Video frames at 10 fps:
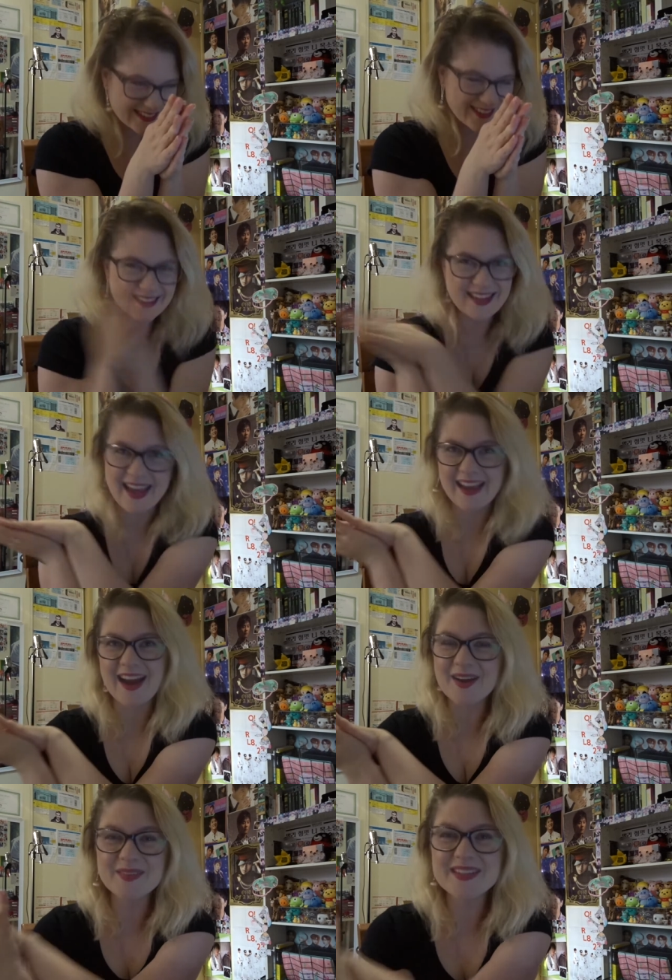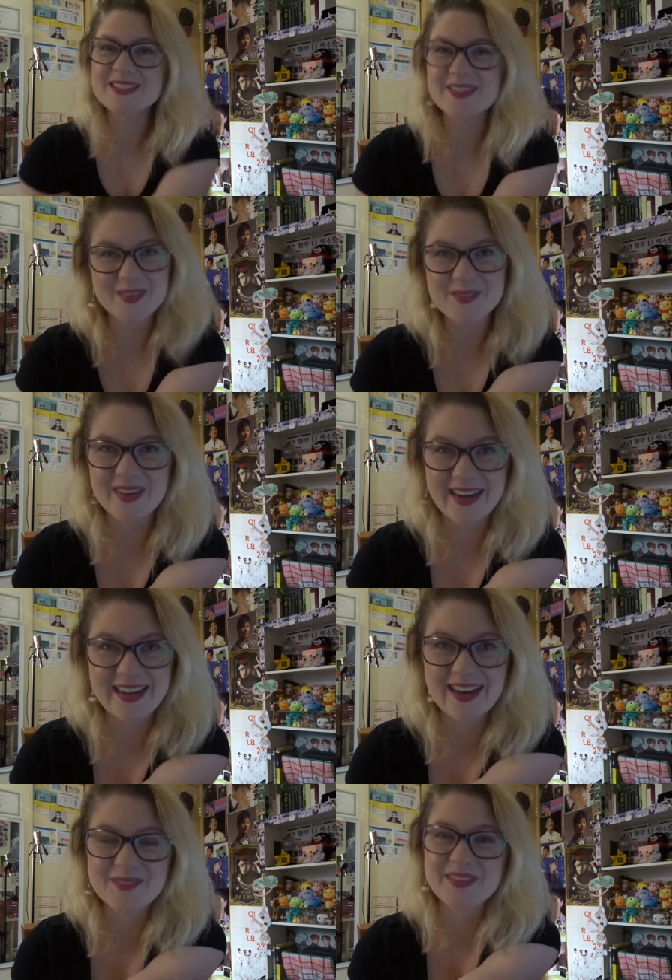Okay, I'm gonna stop right
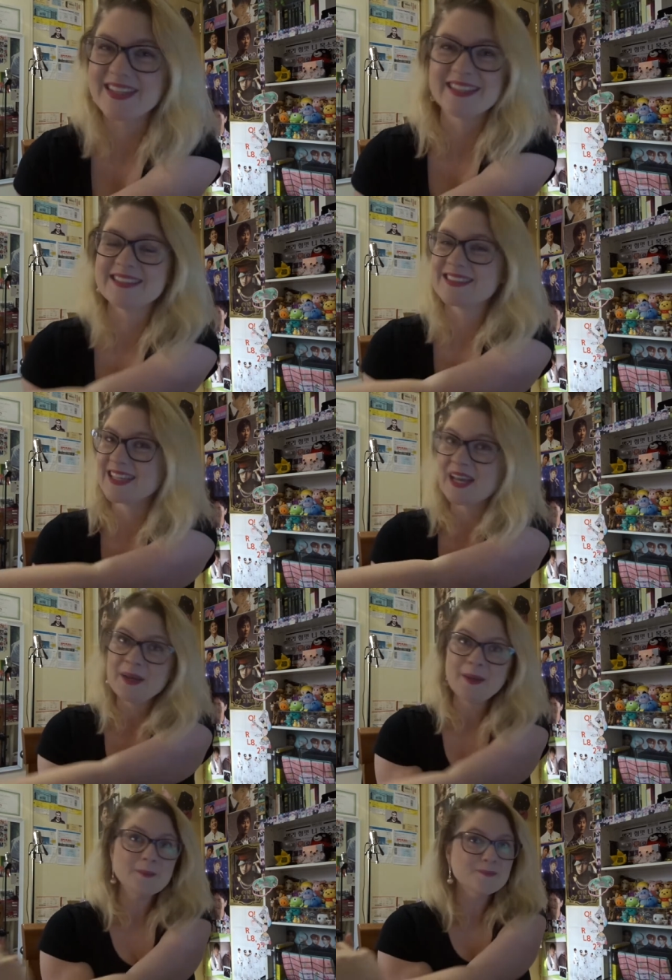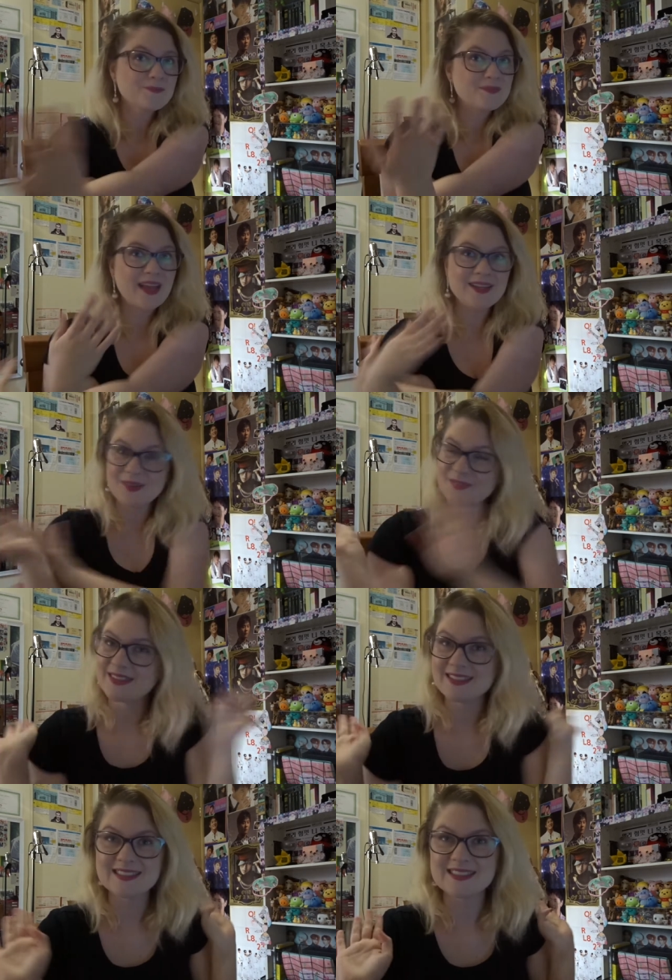now because I don't want
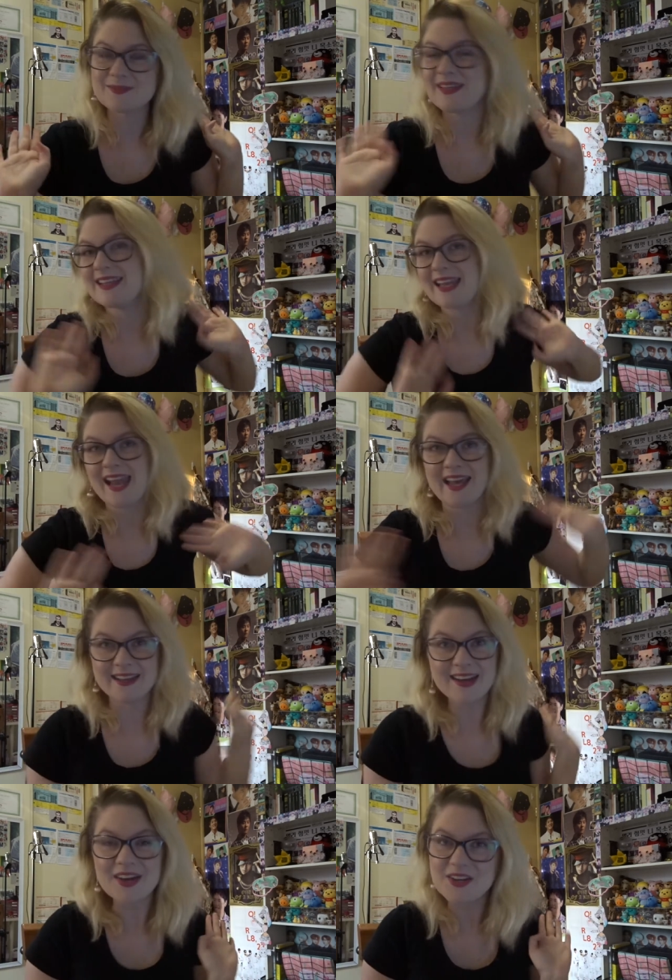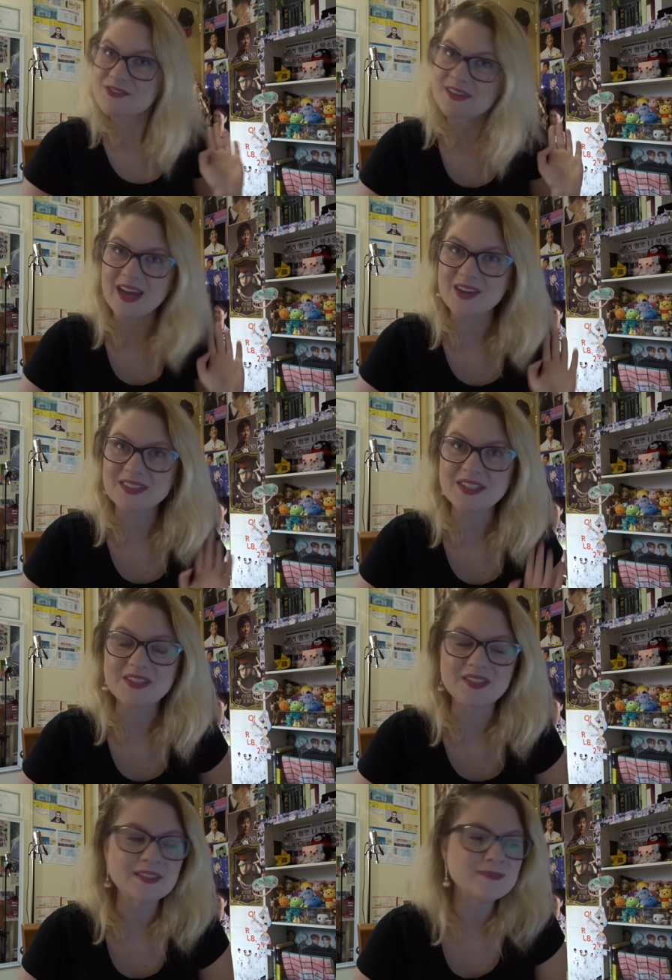this to be like half an hour long.